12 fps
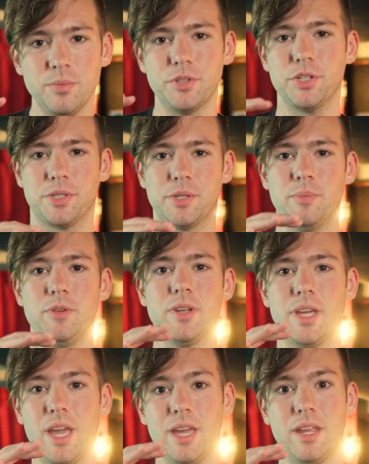which is
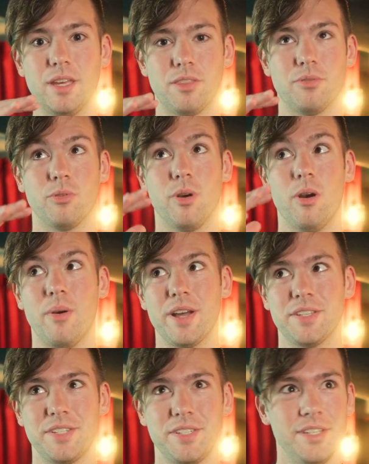communicating through
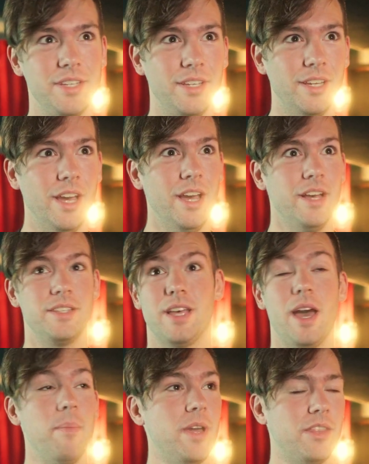OSC to
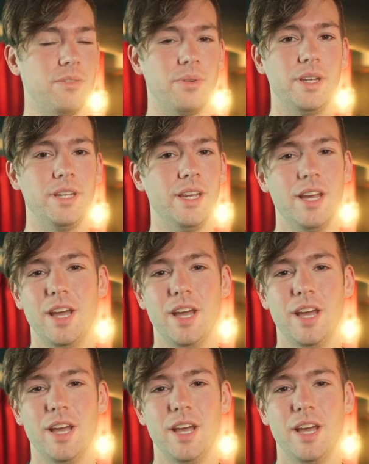MA3,